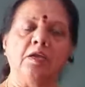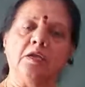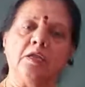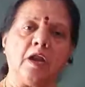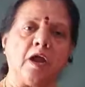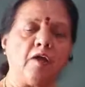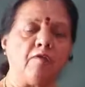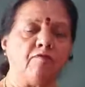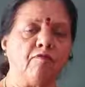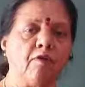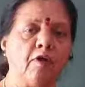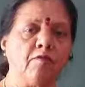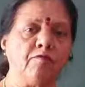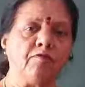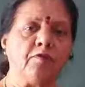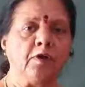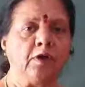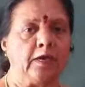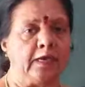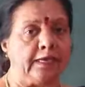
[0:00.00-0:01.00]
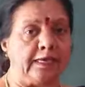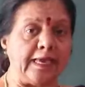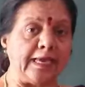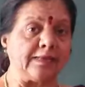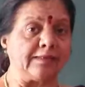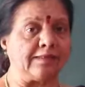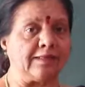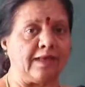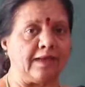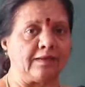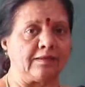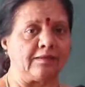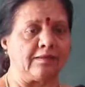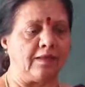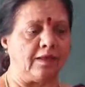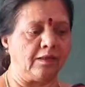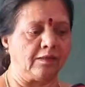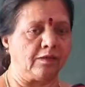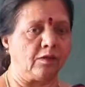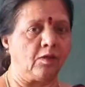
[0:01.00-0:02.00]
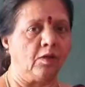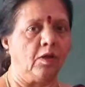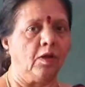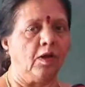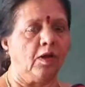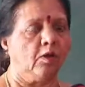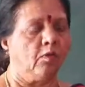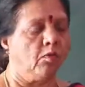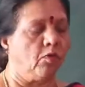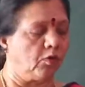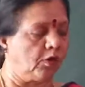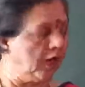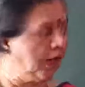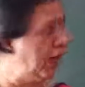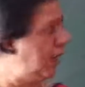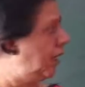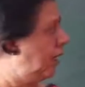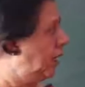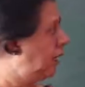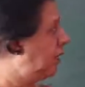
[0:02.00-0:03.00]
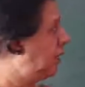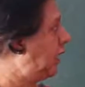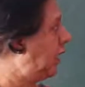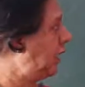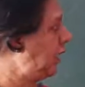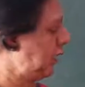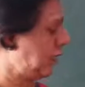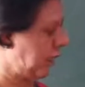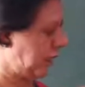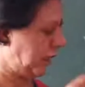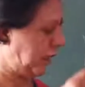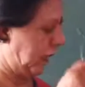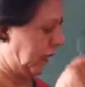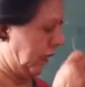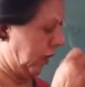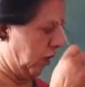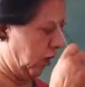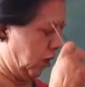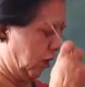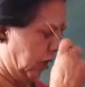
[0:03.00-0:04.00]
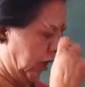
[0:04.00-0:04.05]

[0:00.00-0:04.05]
Graph of x-axis. Okay, that is the thing.